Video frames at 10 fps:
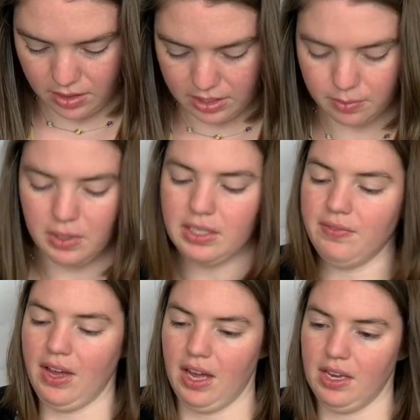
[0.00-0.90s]
This one is
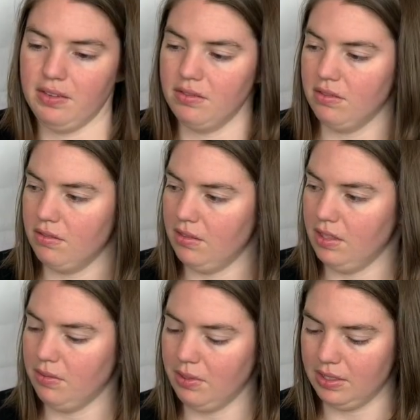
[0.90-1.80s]
fine.
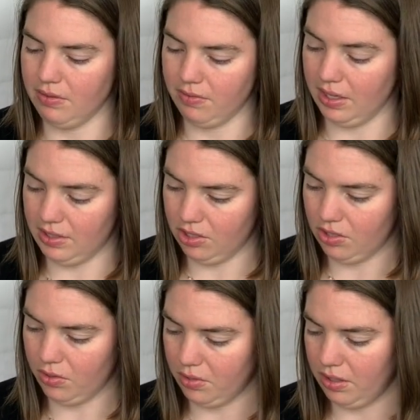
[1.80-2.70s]
This one is
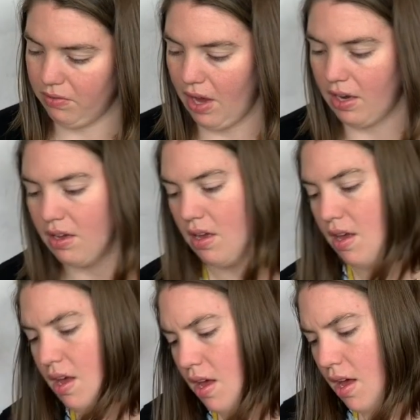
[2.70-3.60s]
just totally fine.
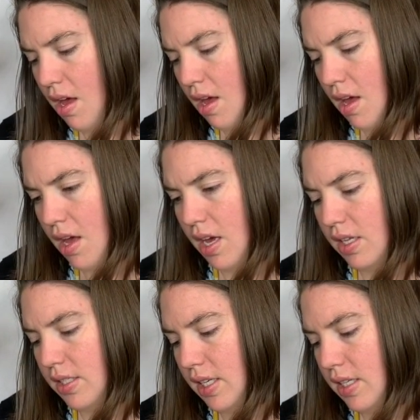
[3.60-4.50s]

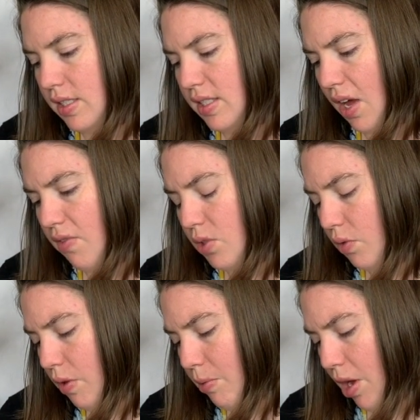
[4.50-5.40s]
It says Salvatore
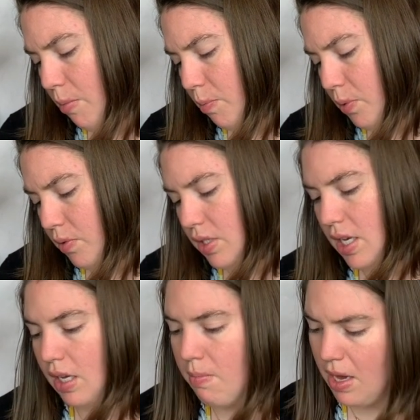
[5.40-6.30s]
Ferragamo
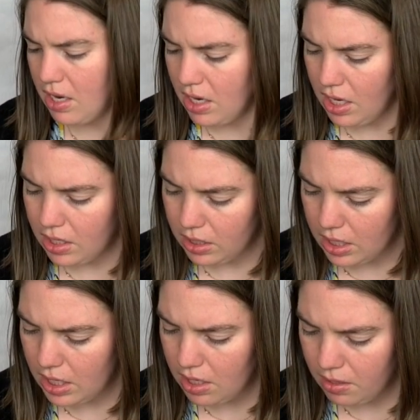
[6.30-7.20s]
Boutique, made in
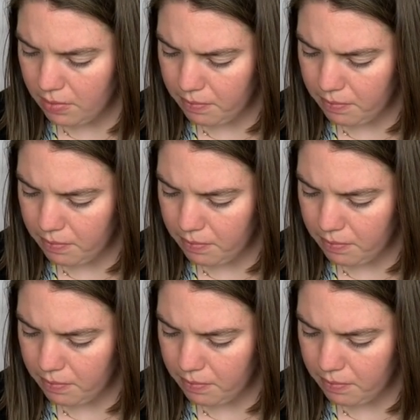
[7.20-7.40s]
Italy.